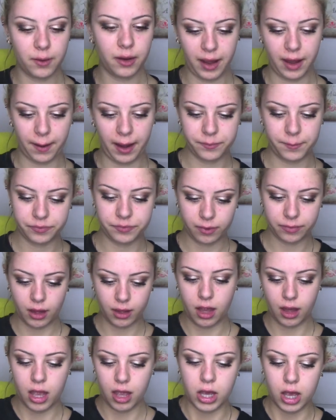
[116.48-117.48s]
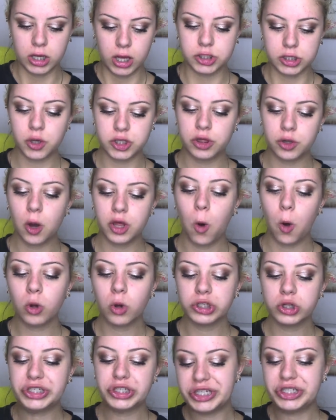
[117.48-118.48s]
Okay, so the
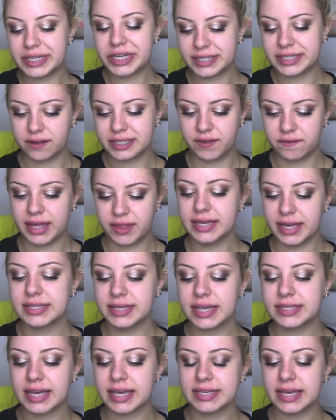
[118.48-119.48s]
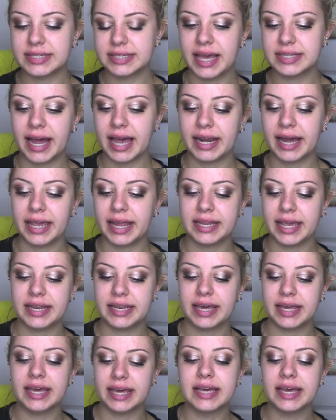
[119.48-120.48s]
whole gist of this is that
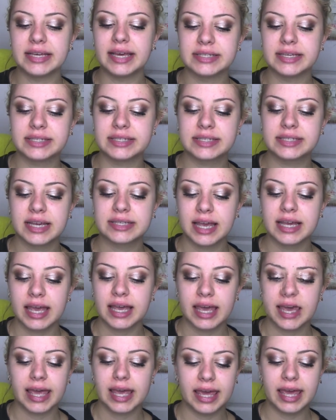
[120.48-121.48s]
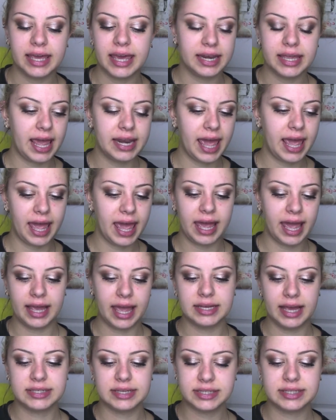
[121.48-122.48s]
it is in
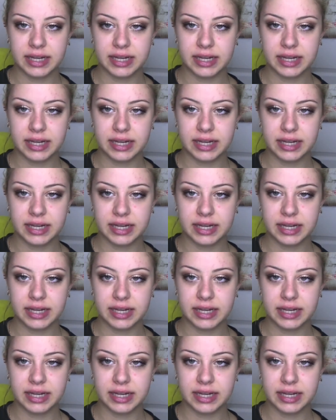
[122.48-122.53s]
a